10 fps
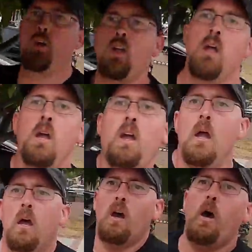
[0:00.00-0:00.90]
so
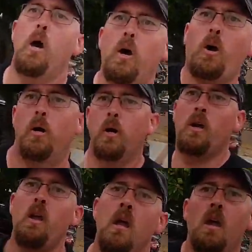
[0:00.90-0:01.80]
probably slowed it down
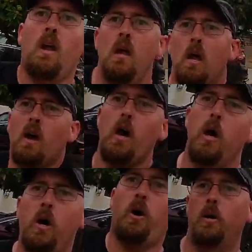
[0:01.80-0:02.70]
to like an 8-minute
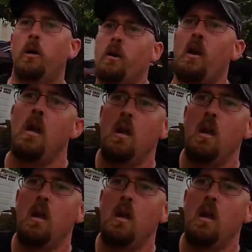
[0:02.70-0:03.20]
pace here.